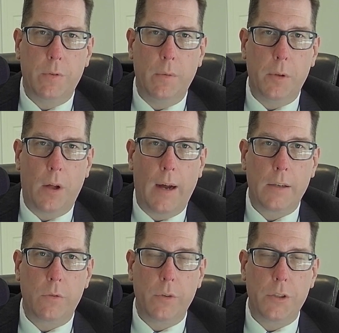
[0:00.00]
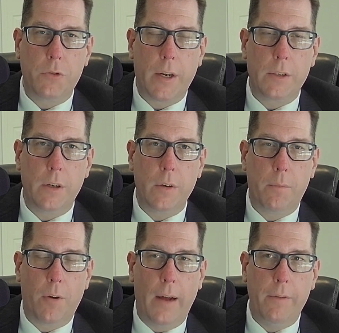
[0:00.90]
from blocked, restricted, or
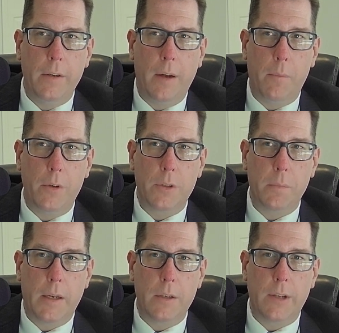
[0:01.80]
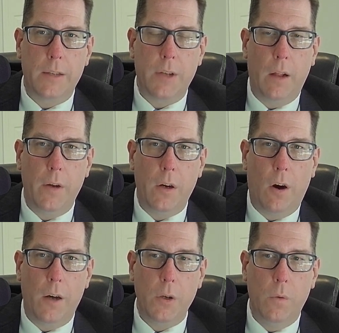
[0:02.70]
private numbers, because that's how they'll
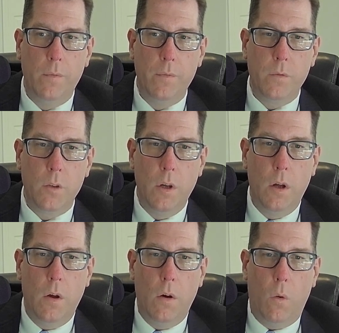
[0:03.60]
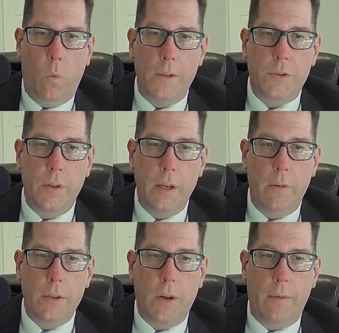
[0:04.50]
call you. Once the
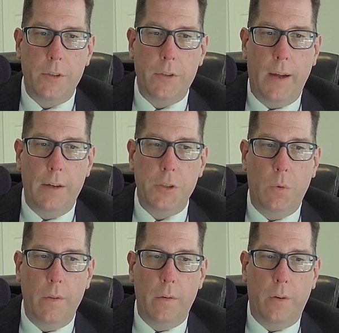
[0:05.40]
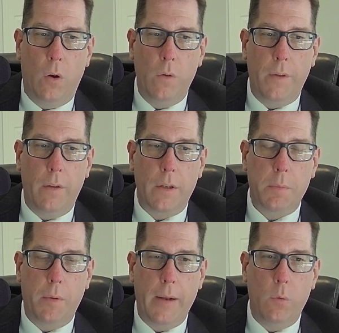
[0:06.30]
hearings officer has you on the phone, they'll
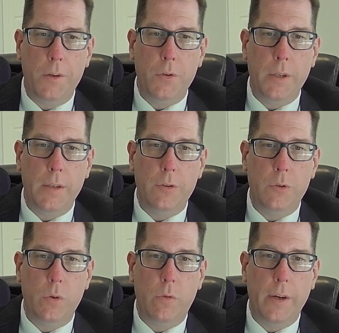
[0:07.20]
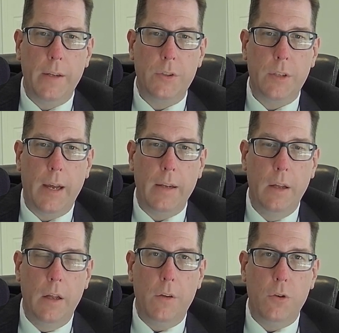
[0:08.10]
explain what you need to do to reinstate.
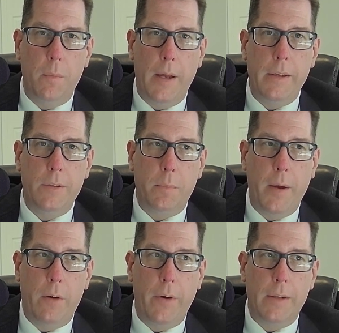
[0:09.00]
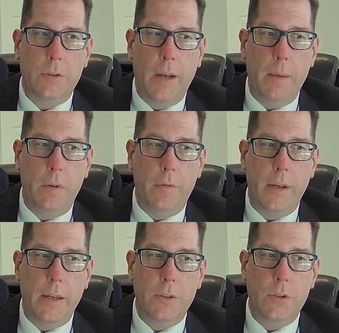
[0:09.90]
You may need to pay reinstatement
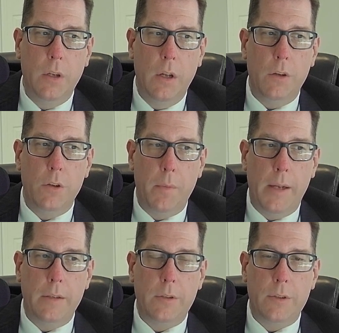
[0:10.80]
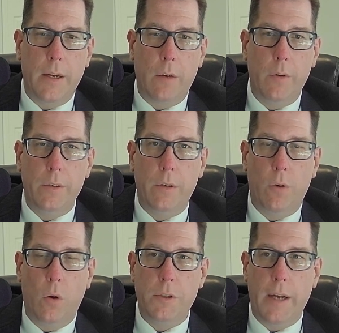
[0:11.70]
fees. You may need to take a written and
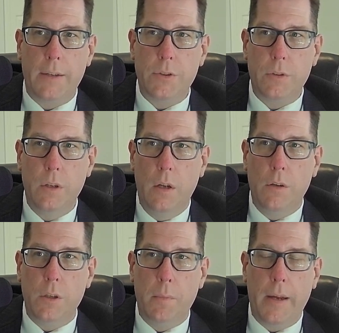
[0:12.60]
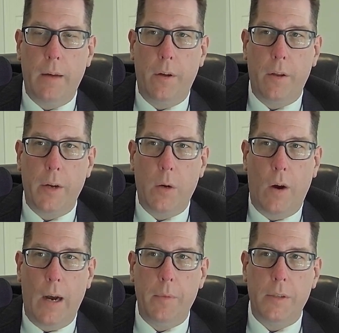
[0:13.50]
road test. You may have other
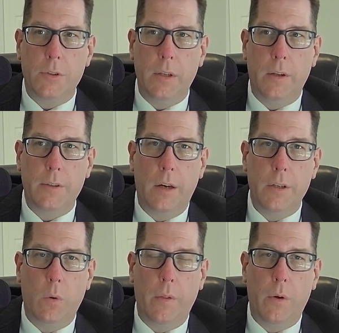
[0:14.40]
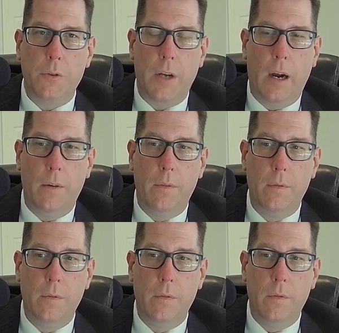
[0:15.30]
requirements, and they'll tell you what those are.
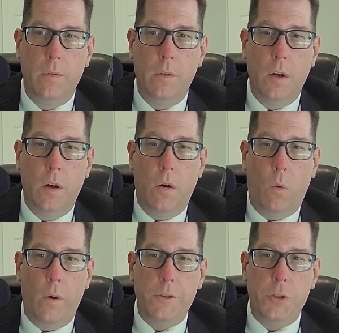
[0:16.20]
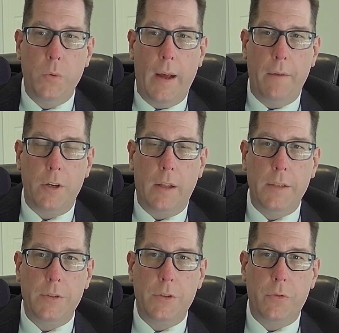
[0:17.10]
Once you have your
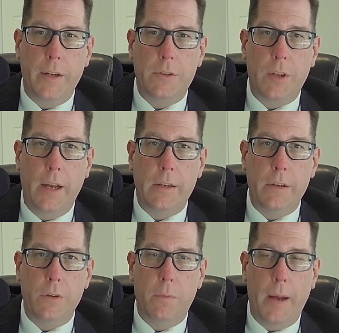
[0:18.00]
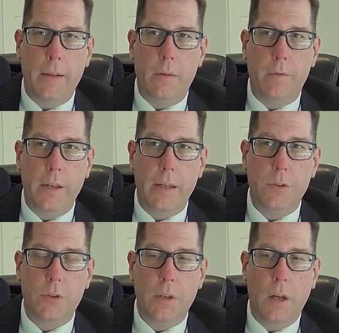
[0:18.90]
license reinstated and you've paid the fees,